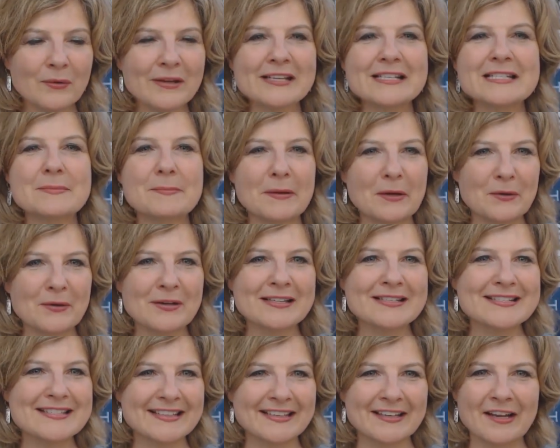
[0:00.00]
we
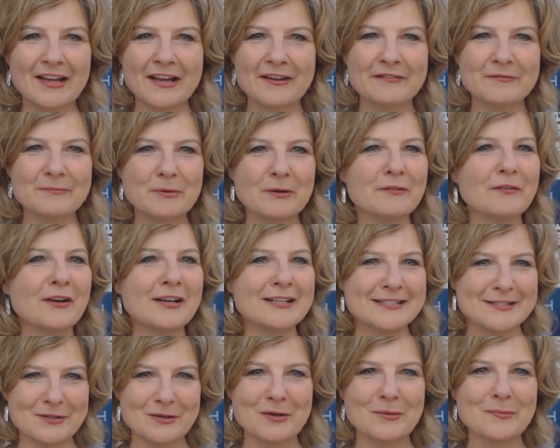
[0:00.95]
experience in life
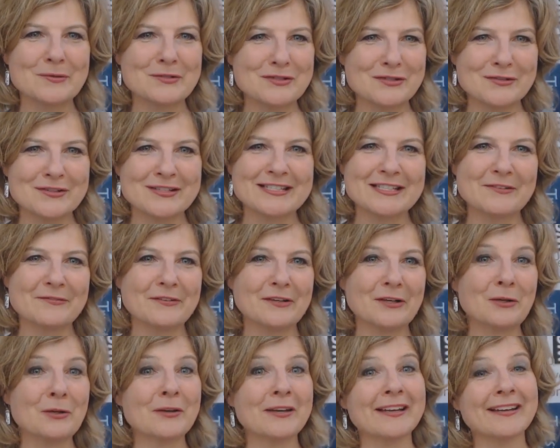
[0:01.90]
provides an opportunity
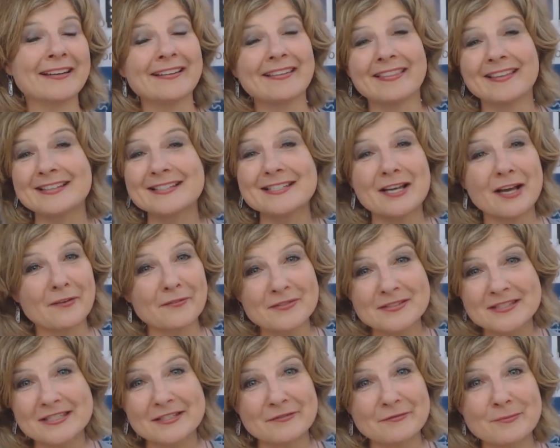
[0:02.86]
for learning. The
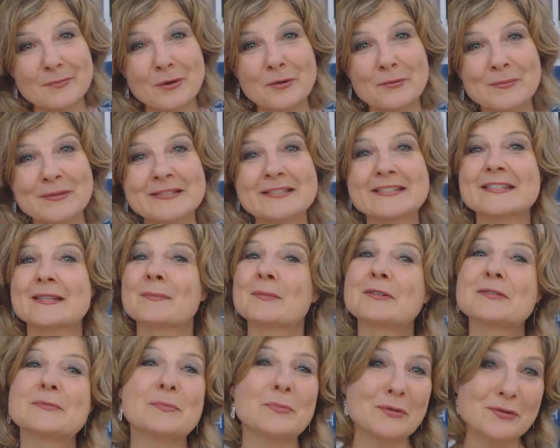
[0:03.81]
toughest of moments, the
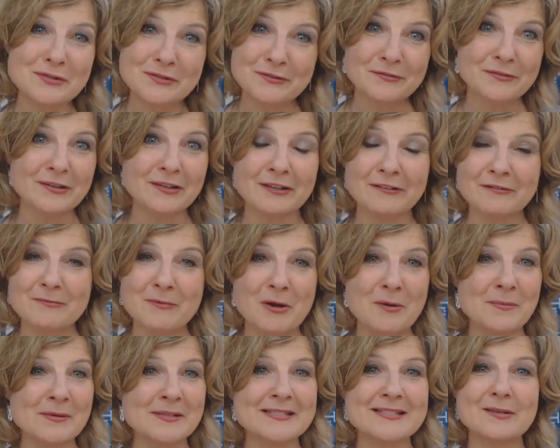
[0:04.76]
most beautiful of
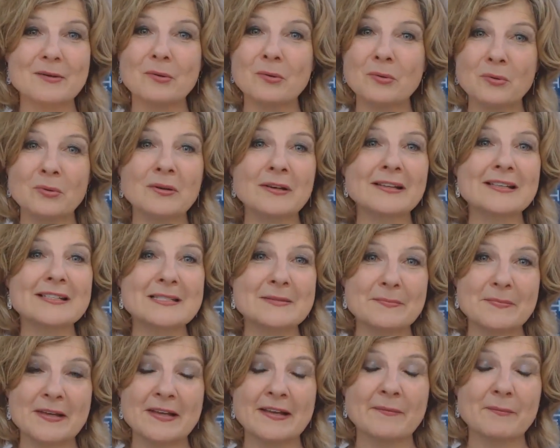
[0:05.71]
moments, all
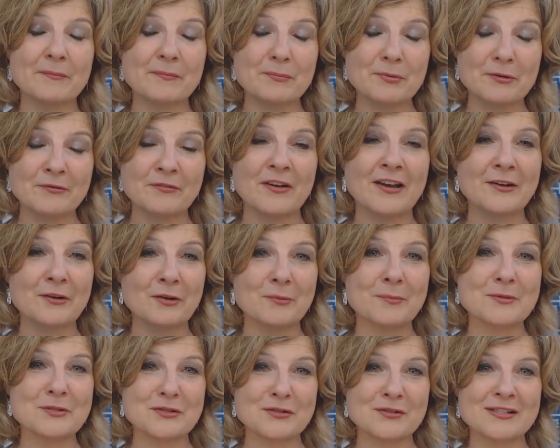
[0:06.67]
provide
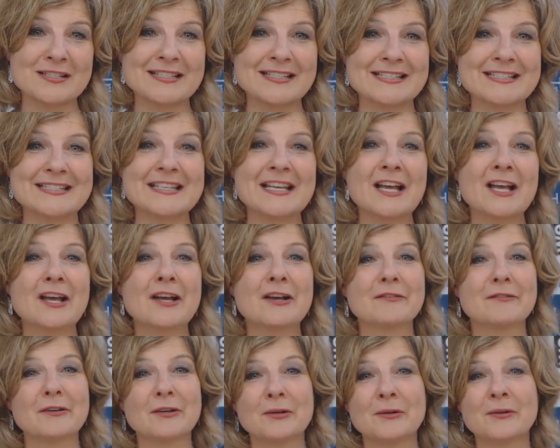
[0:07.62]
opportunities
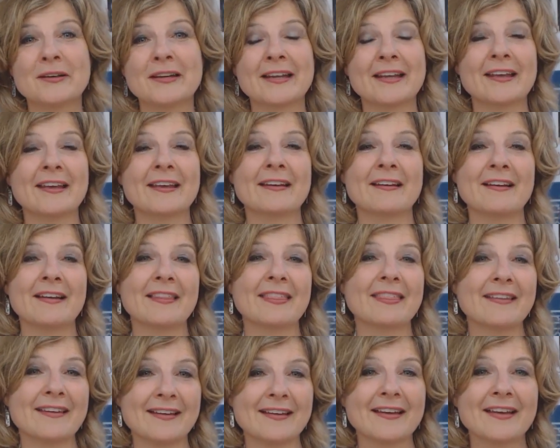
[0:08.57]
for learning. And I
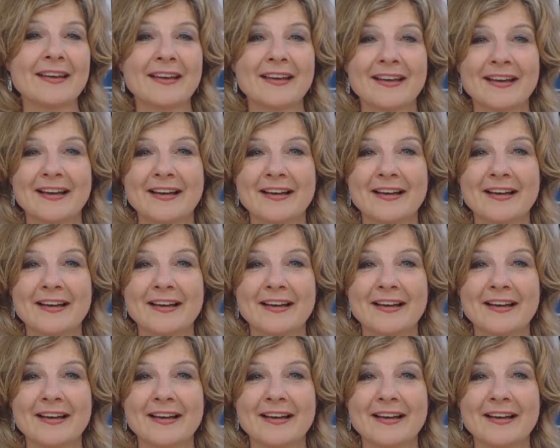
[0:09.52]
think